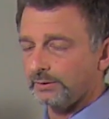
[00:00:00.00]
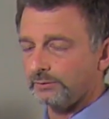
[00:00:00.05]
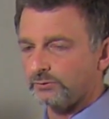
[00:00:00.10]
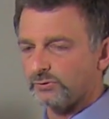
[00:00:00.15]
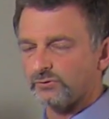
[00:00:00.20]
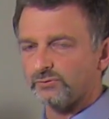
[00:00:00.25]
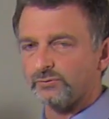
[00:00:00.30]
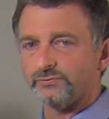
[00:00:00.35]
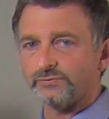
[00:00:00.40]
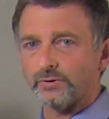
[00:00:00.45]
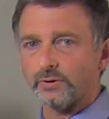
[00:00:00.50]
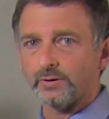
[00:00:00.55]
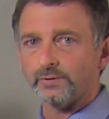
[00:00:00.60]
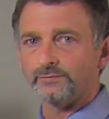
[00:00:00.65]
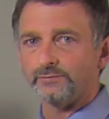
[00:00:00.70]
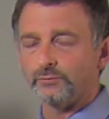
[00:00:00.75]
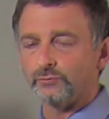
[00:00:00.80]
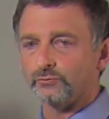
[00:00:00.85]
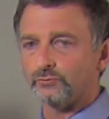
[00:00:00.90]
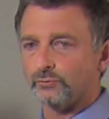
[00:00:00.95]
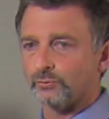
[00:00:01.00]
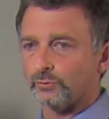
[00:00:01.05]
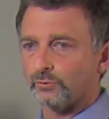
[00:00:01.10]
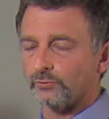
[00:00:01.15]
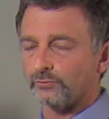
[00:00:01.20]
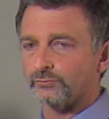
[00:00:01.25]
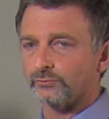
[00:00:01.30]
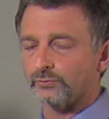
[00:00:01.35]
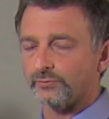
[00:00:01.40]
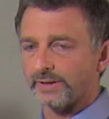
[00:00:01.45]
Just very few
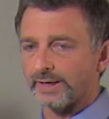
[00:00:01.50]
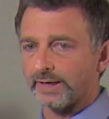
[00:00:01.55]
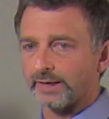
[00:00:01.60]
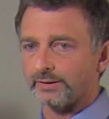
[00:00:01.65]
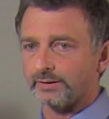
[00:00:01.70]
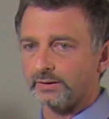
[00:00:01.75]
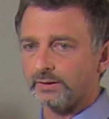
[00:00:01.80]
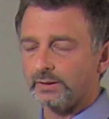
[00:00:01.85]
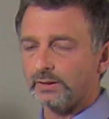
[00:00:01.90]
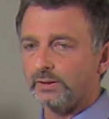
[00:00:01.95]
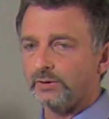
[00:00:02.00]
schools do that.